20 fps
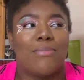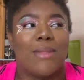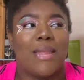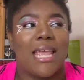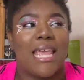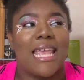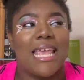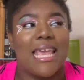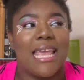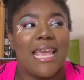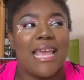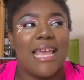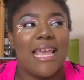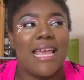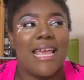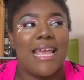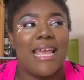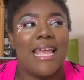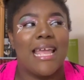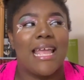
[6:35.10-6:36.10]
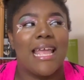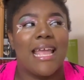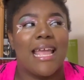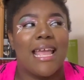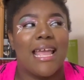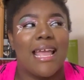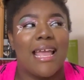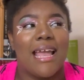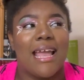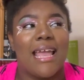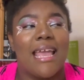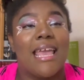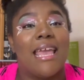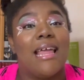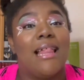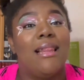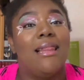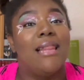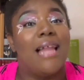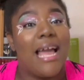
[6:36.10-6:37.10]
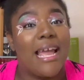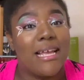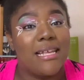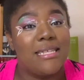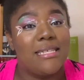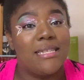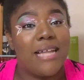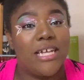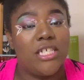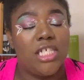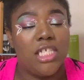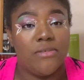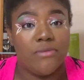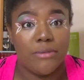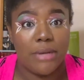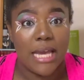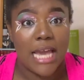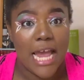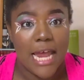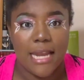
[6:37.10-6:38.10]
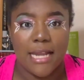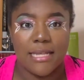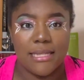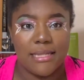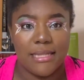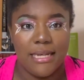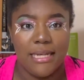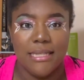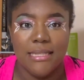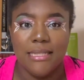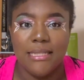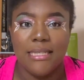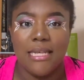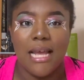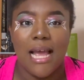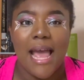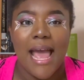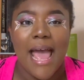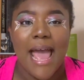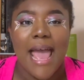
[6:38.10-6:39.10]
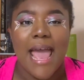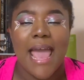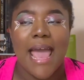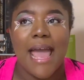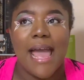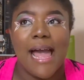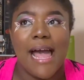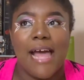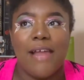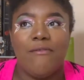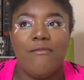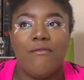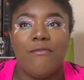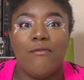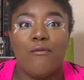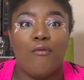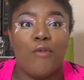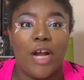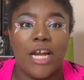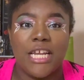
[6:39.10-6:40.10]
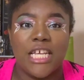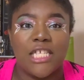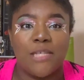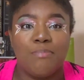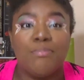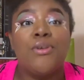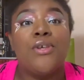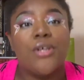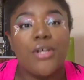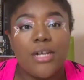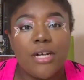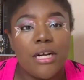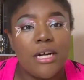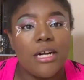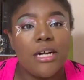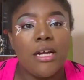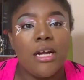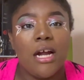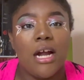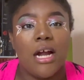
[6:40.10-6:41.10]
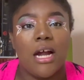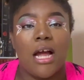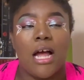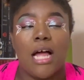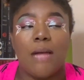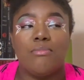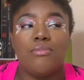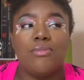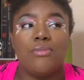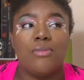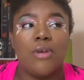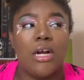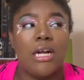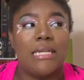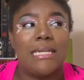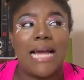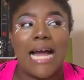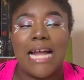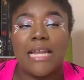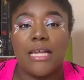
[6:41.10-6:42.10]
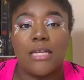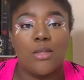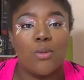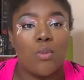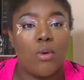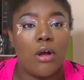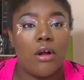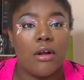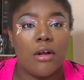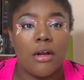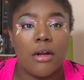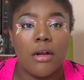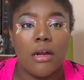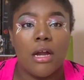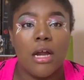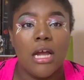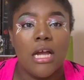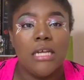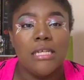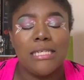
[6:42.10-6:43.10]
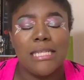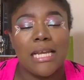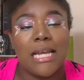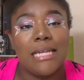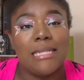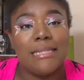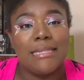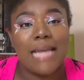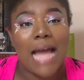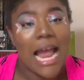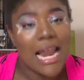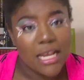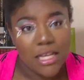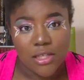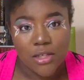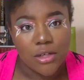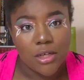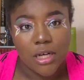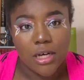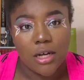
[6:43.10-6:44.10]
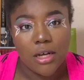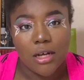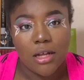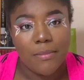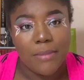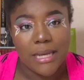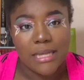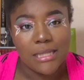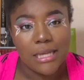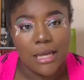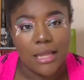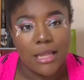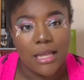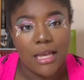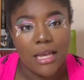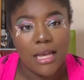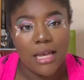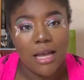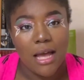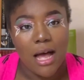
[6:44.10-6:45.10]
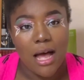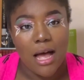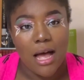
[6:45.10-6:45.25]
He likes that she's really innocent, and Ren is pure. Her dad doesn't want her. She's like a daddy's girl, basically.